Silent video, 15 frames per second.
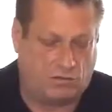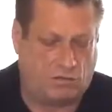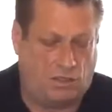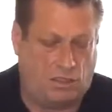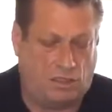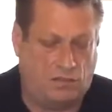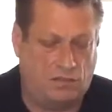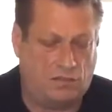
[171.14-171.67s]

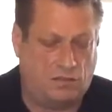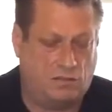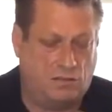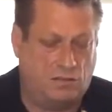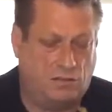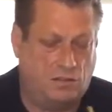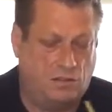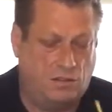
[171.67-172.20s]
greens
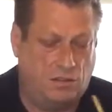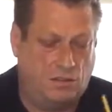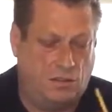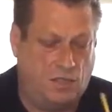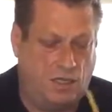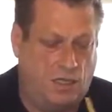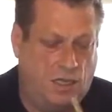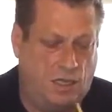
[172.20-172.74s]

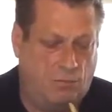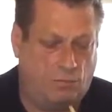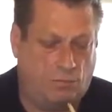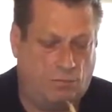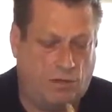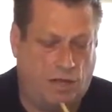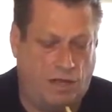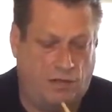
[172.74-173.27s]
and
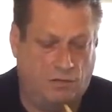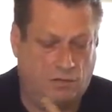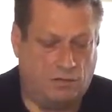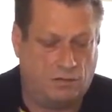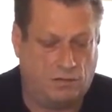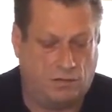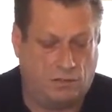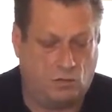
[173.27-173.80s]

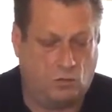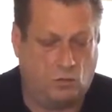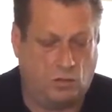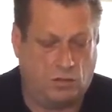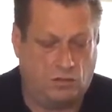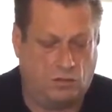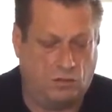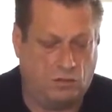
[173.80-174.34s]
browns is
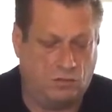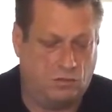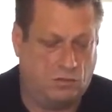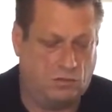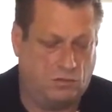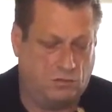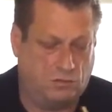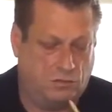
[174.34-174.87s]
one of
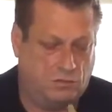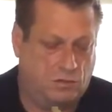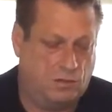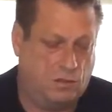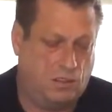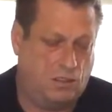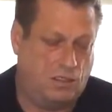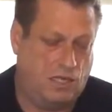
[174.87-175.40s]
those
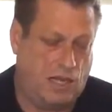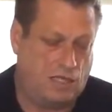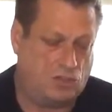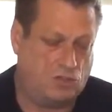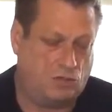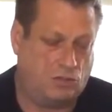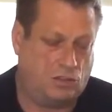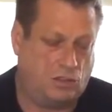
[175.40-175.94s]

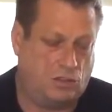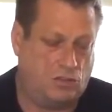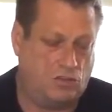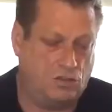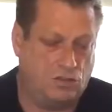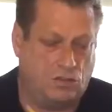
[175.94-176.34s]
natural colors.